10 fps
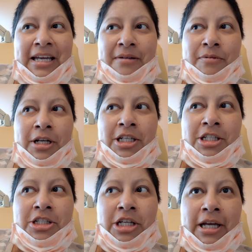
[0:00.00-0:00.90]
Wanted
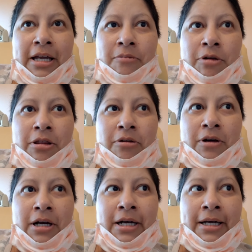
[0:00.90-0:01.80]
to check in with you
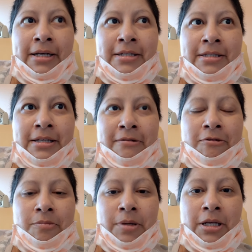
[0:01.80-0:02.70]
guys. I've
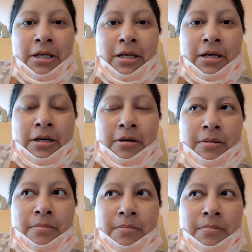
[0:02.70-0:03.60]
been
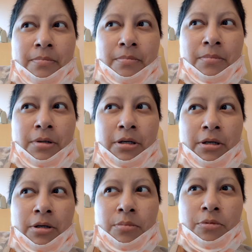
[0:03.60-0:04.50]
um,
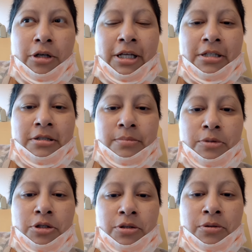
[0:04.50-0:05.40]
pretty
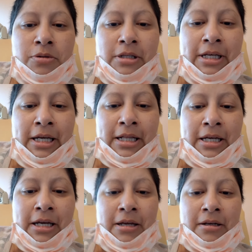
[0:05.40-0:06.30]
subdued
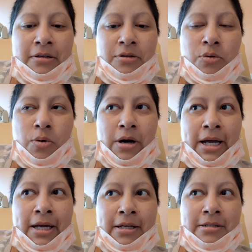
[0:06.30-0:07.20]
lately,
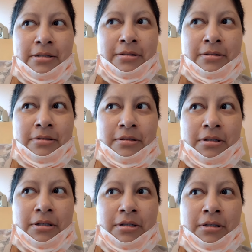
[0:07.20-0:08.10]
quiet
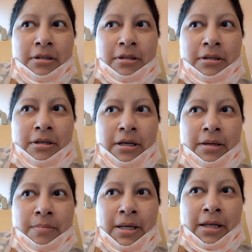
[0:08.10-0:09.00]

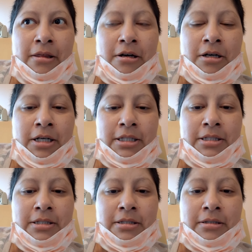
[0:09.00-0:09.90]
in my
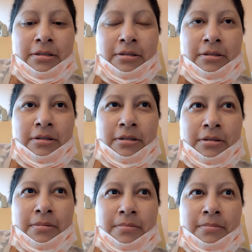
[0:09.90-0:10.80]
thoughts, a
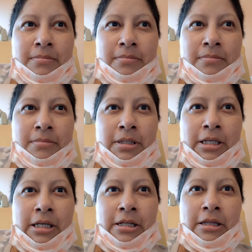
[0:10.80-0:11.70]
um,
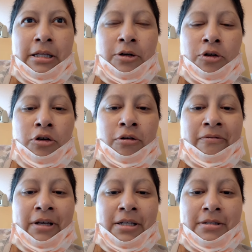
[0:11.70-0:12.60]
little
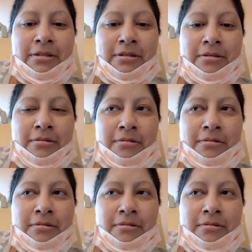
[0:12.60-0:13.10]
nervous,